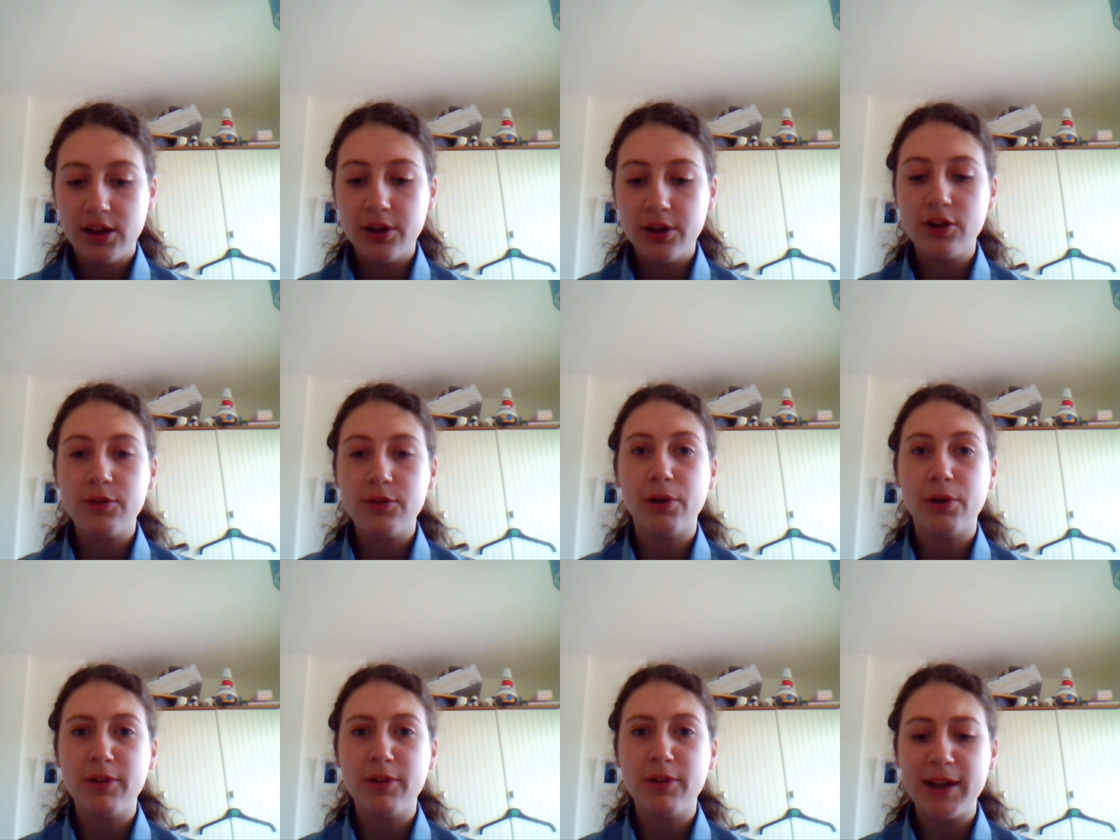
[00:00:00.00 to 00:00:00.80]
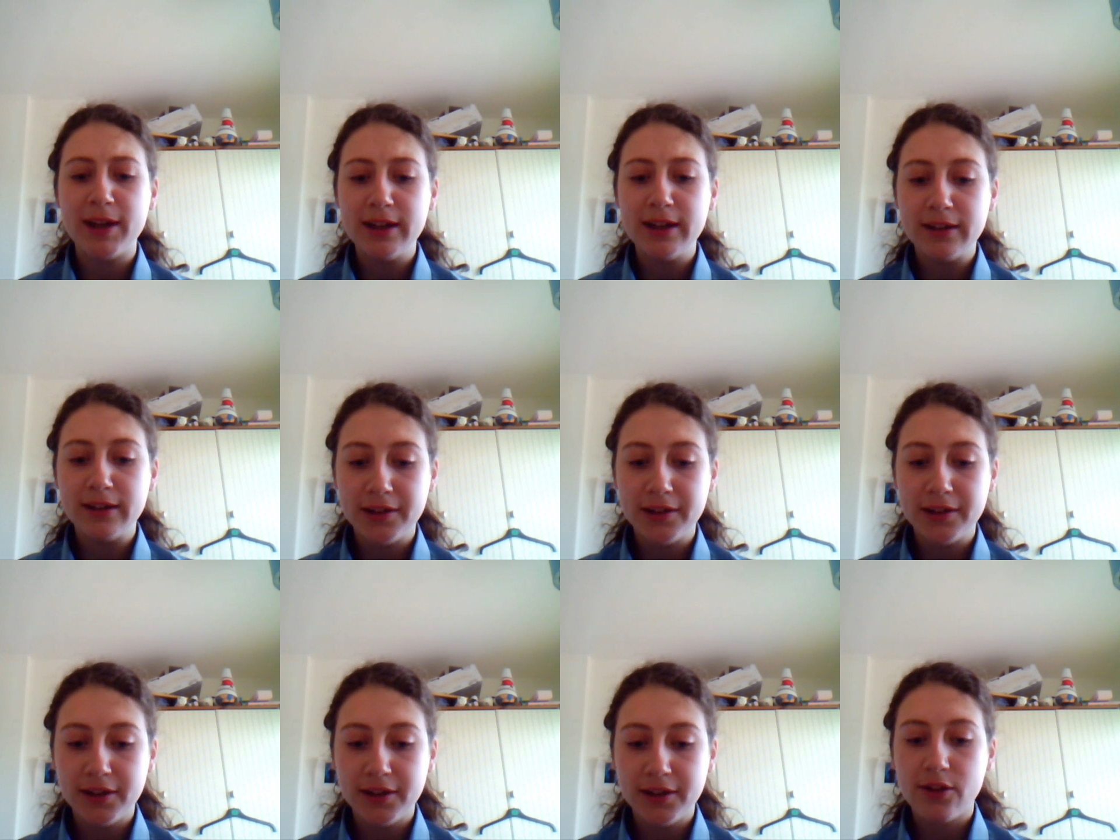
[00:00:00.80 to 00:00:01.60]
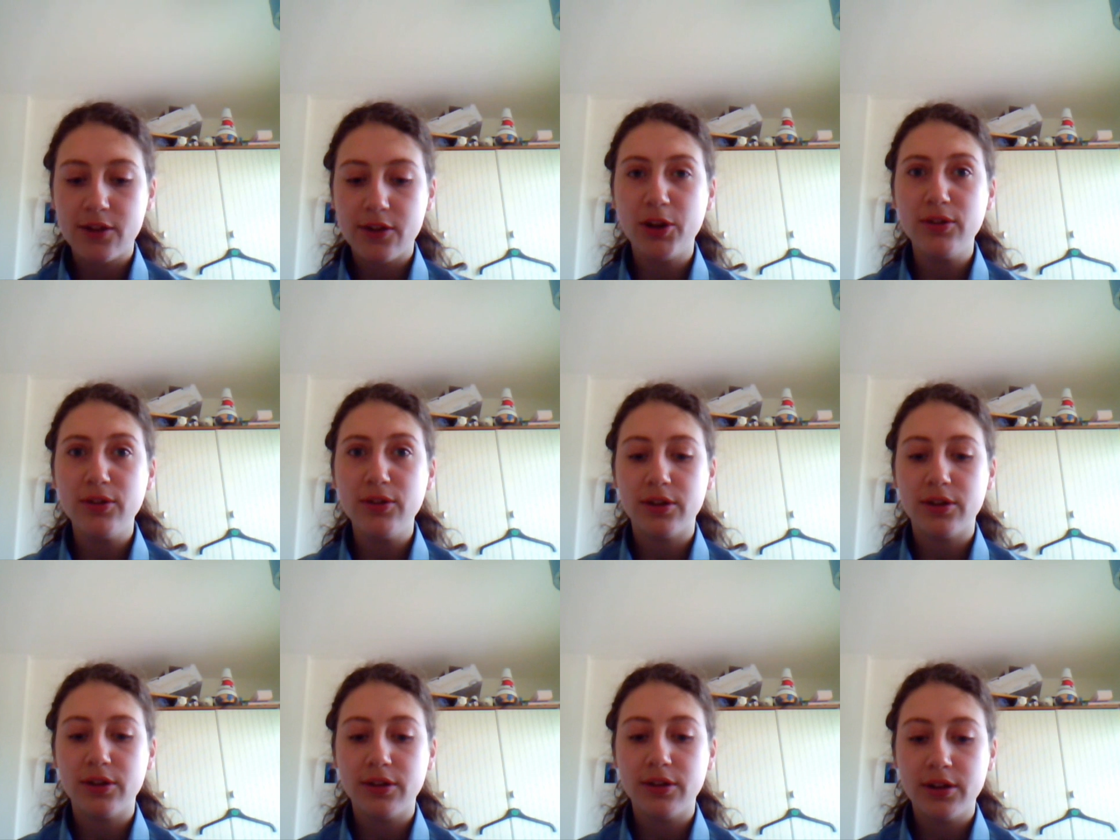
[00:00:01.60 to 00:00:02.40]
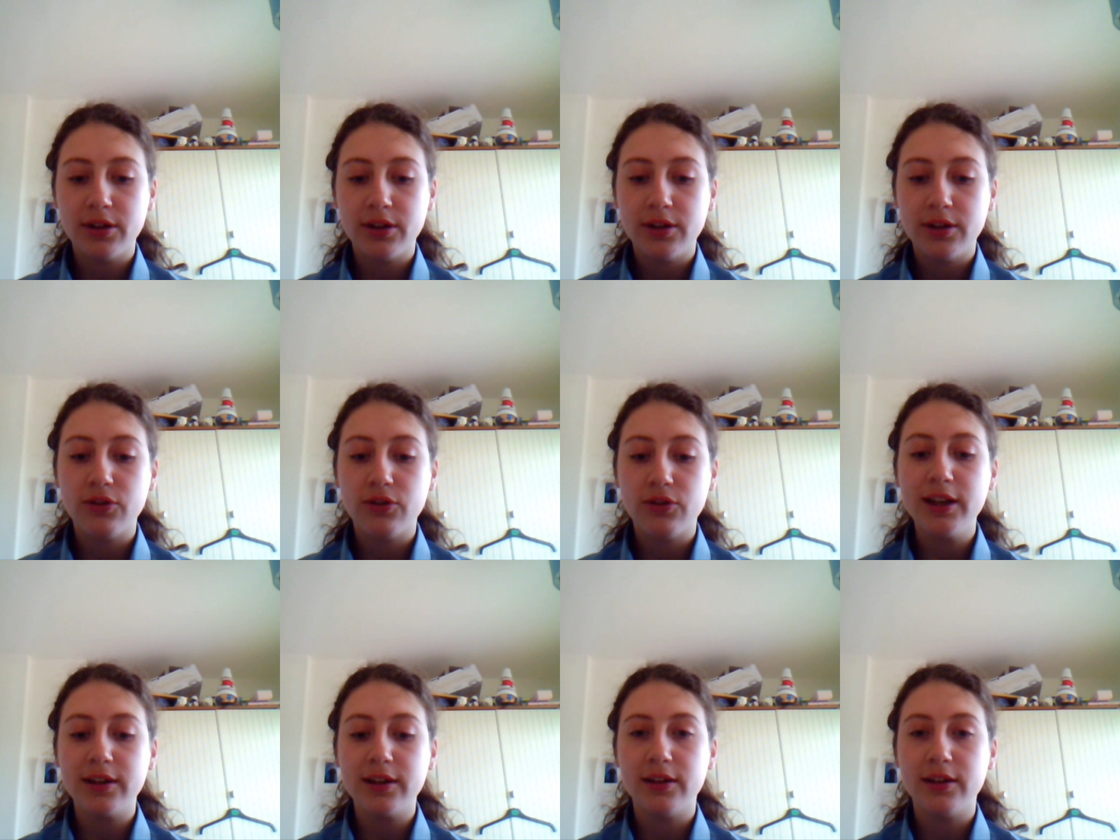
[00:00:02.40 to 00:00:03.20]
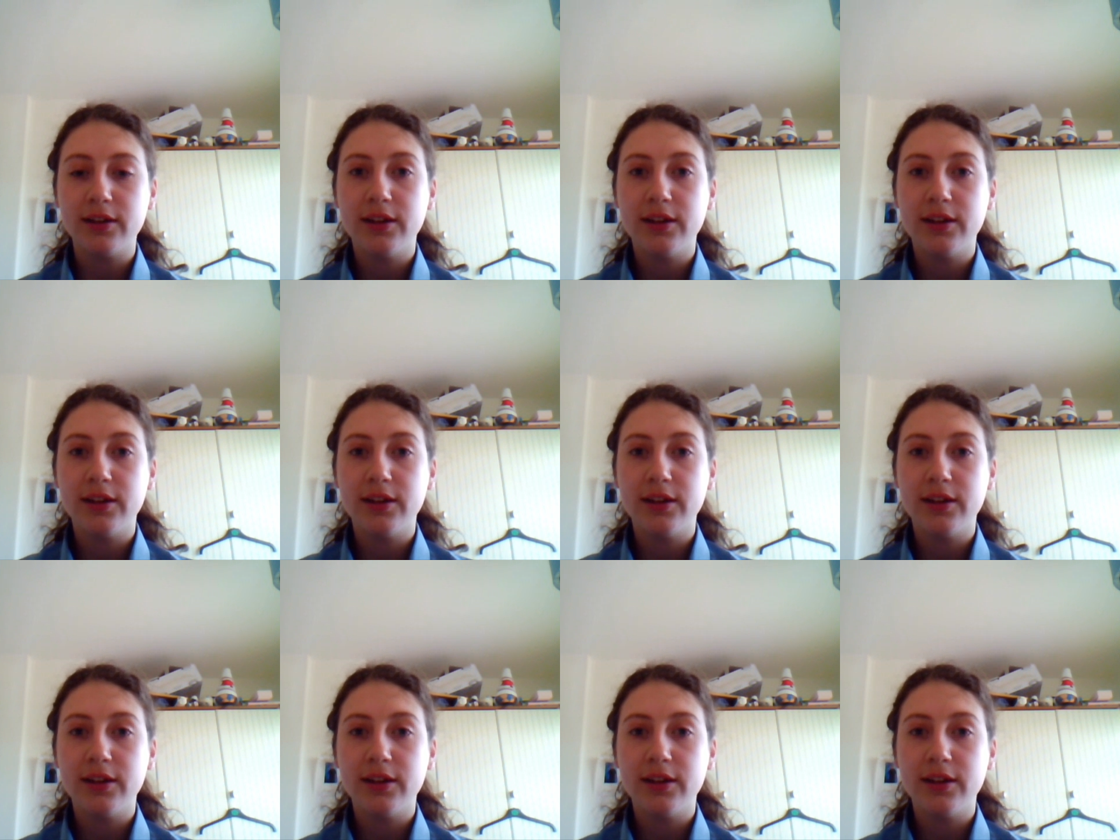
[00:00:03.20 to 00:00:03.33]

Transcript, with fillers: Will you go to prom with me? Smoke? Drink?